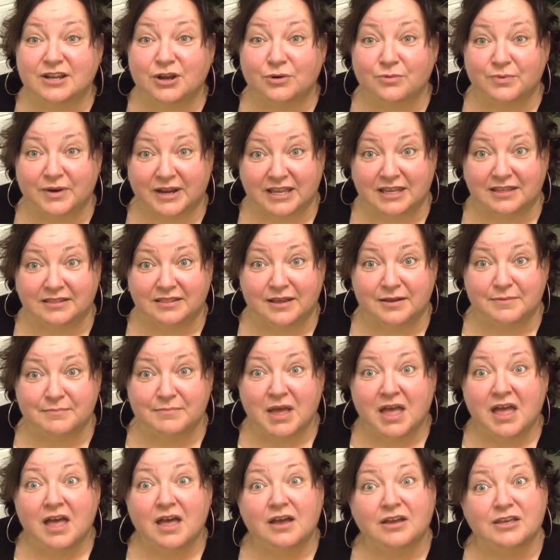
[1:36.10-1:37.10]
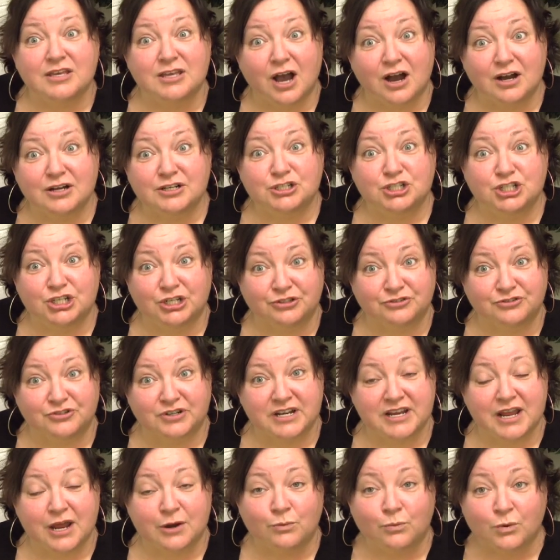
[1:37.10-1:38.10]
curriculum, young
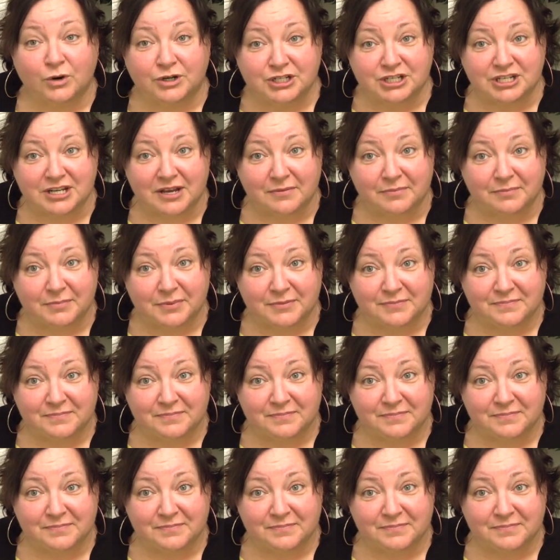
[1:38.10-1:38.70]
children, and worship.